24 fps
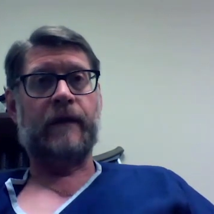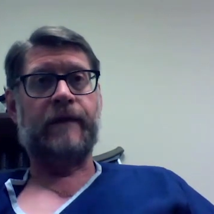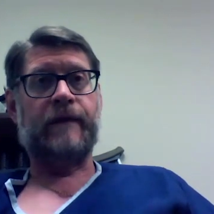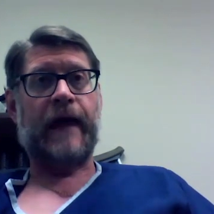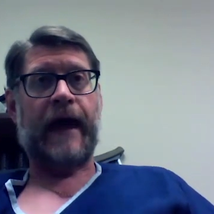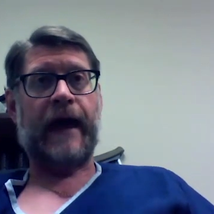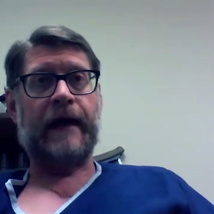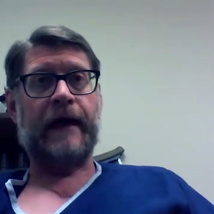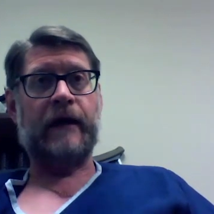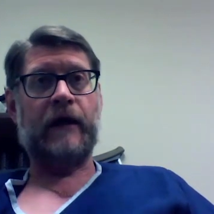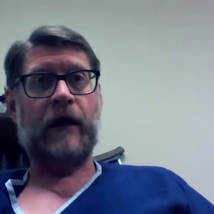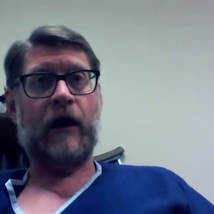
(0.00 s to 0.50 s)

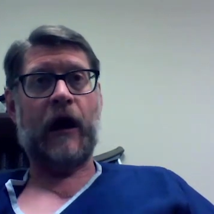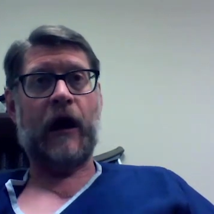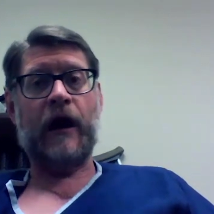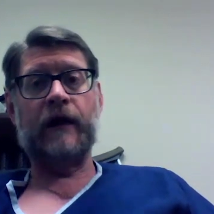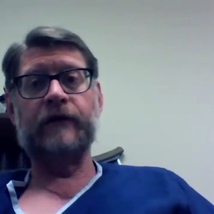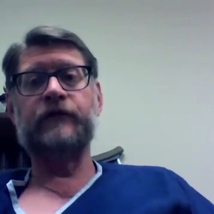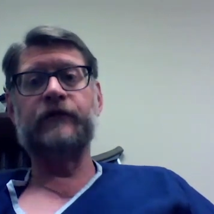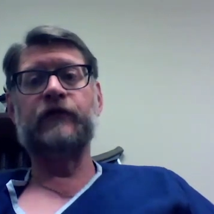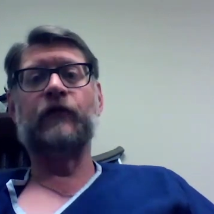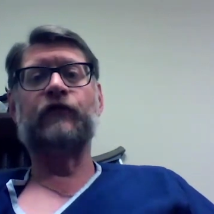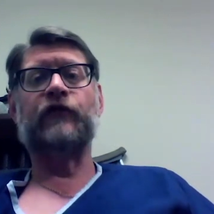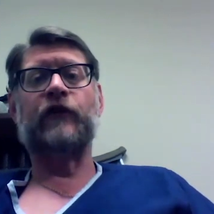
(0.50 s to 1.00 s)
that
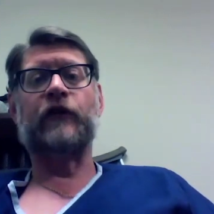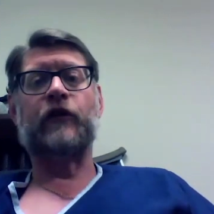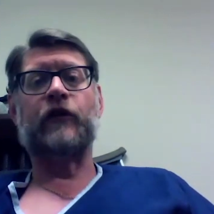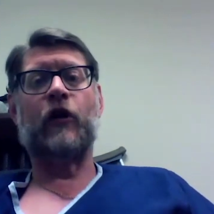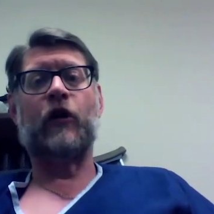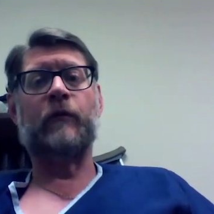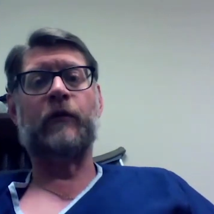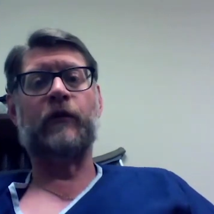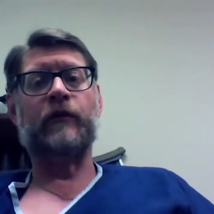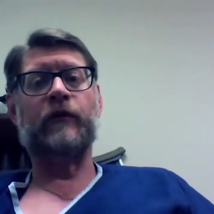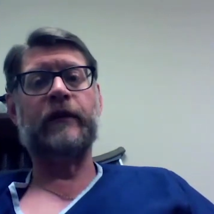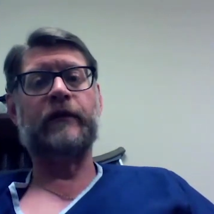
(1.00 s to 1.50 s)

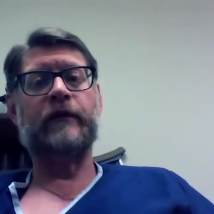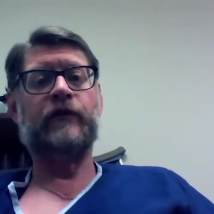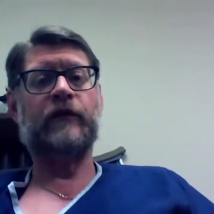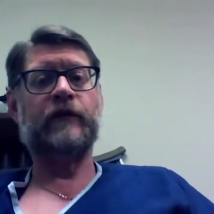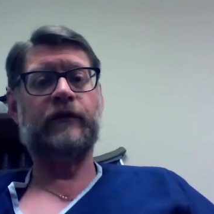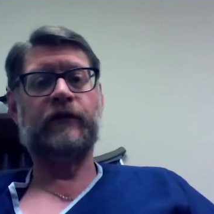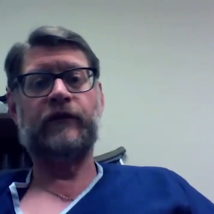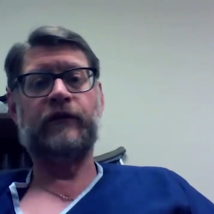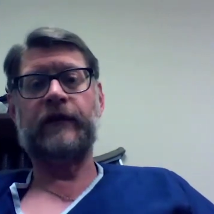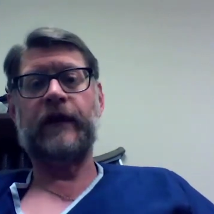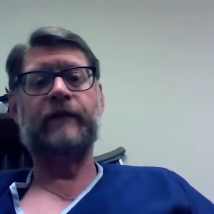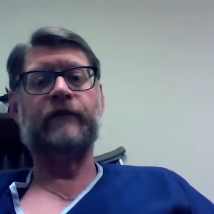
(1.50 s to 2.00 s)
osteosarcoma
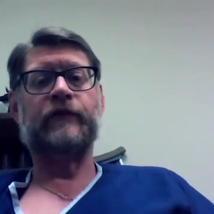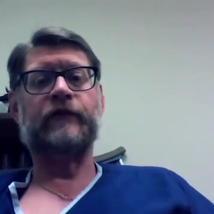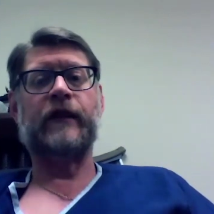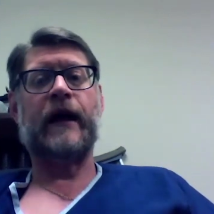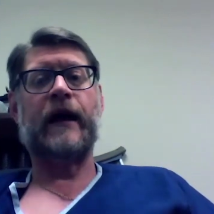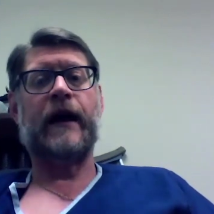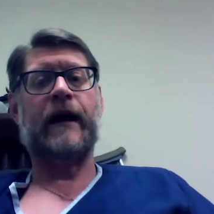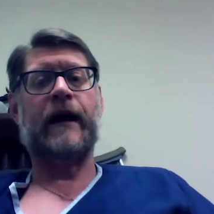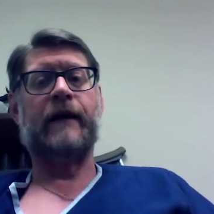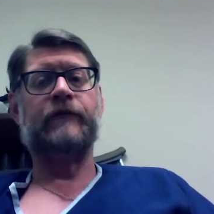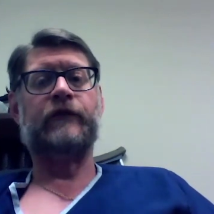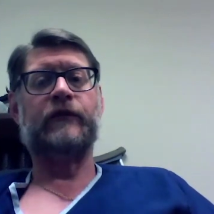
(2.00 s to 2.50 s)
research saves
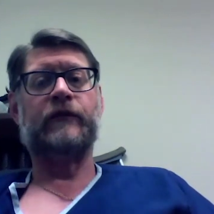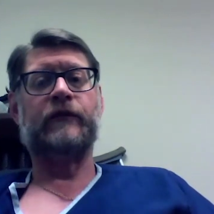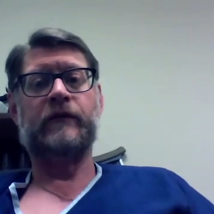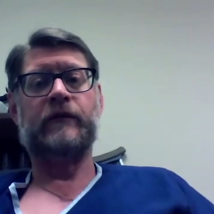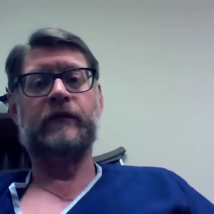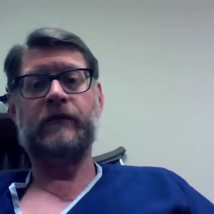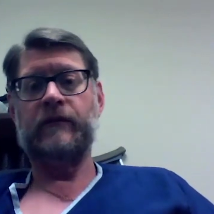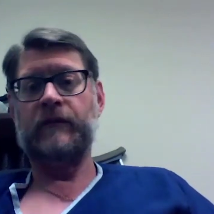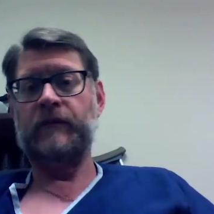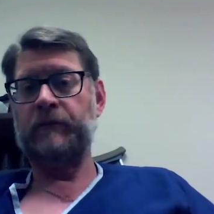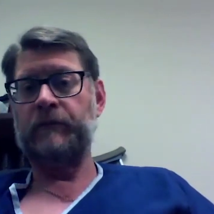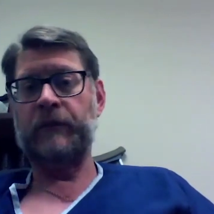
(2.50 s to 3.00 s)
lives.
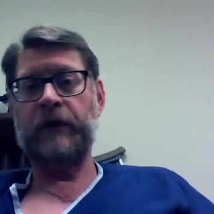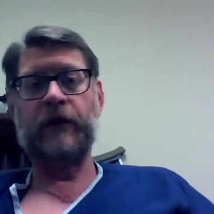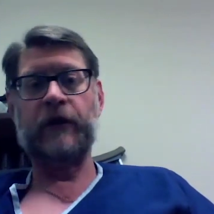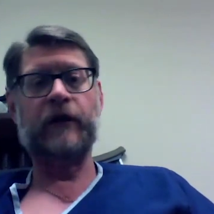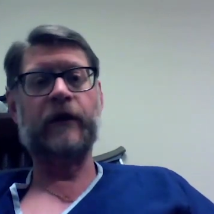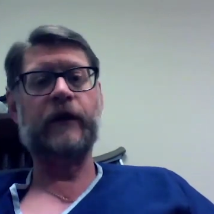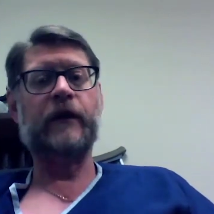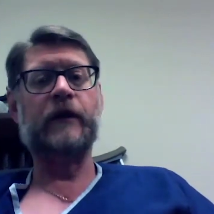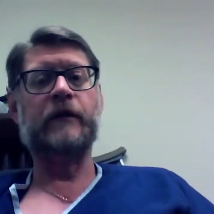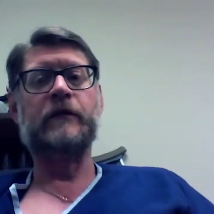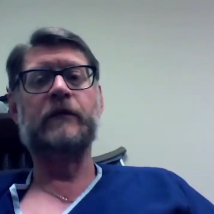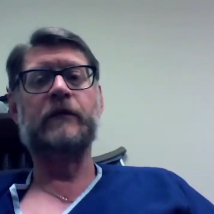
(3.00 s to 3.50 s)

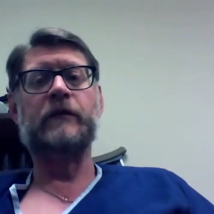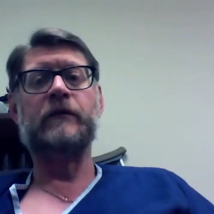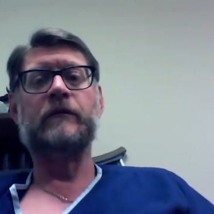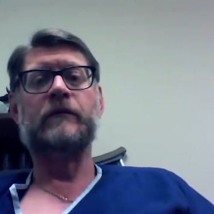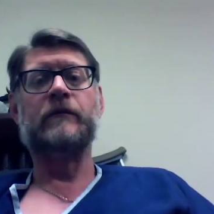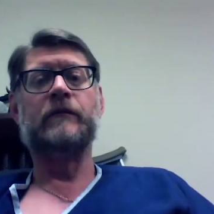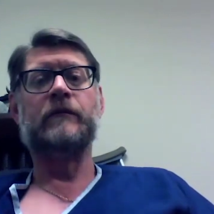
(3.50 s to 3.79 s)
Period.